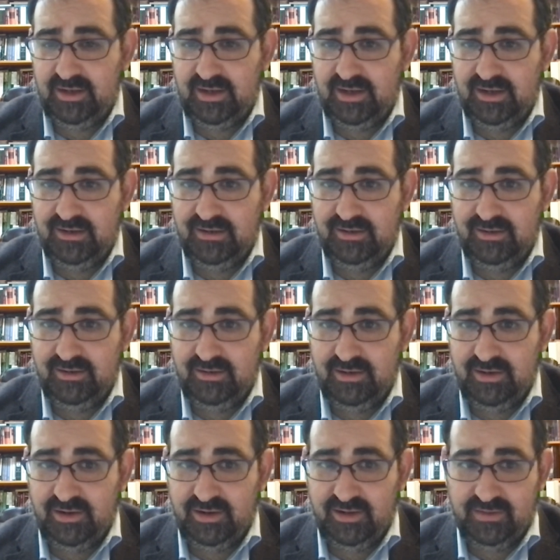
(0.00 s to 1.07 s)
in
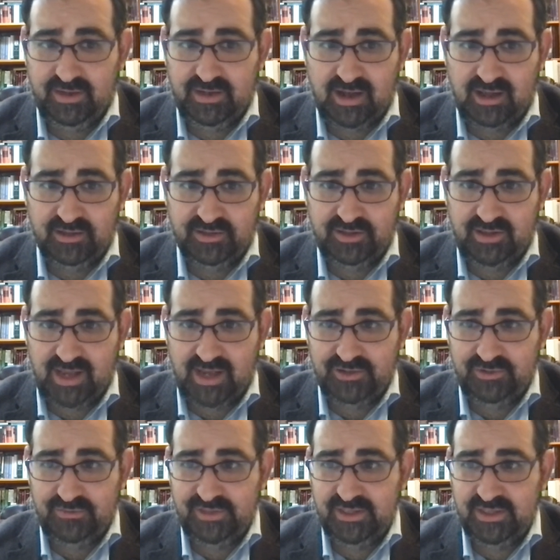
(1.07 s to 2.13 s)
you know in the college
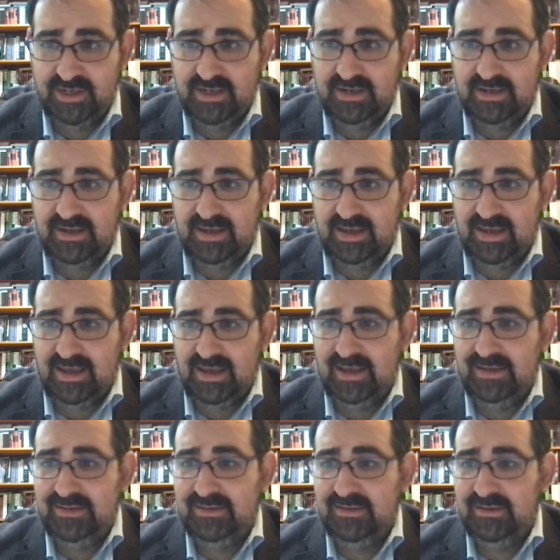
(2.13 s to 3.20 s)
classrooms,
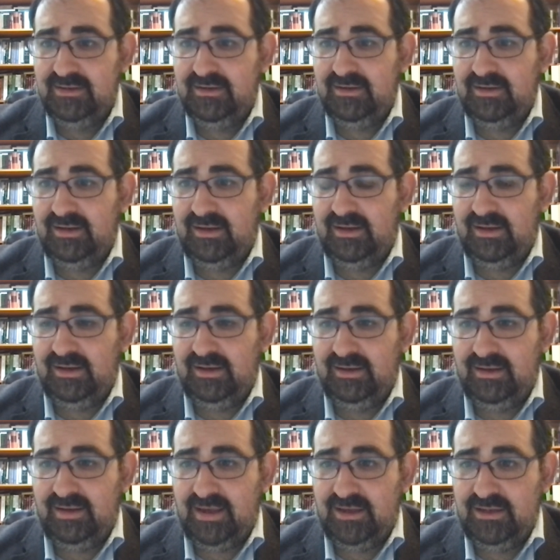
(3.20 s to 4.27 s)
and
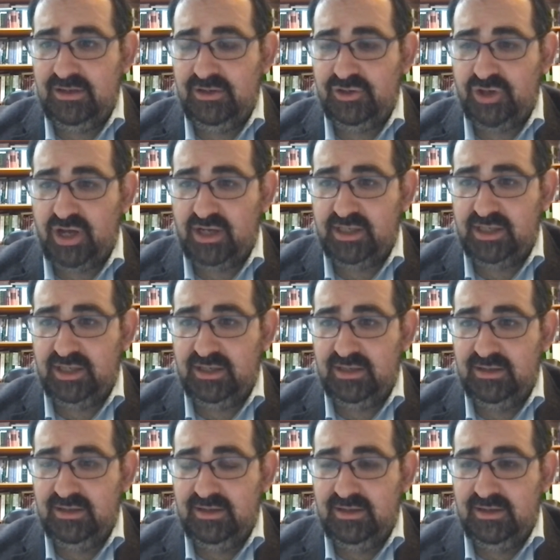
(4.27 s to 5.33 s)
uh, and you're
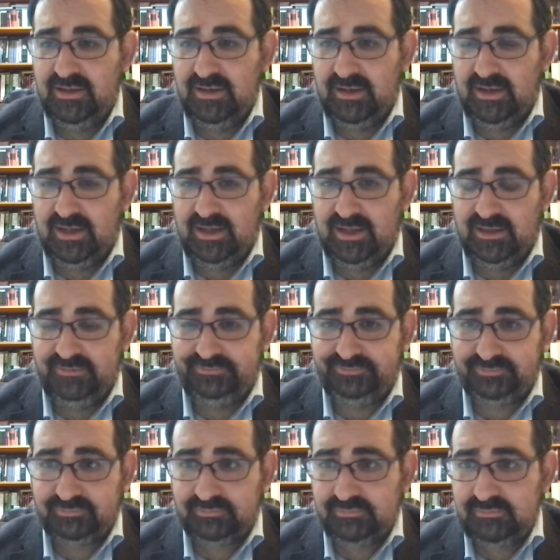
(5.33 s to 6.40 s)
talking uh,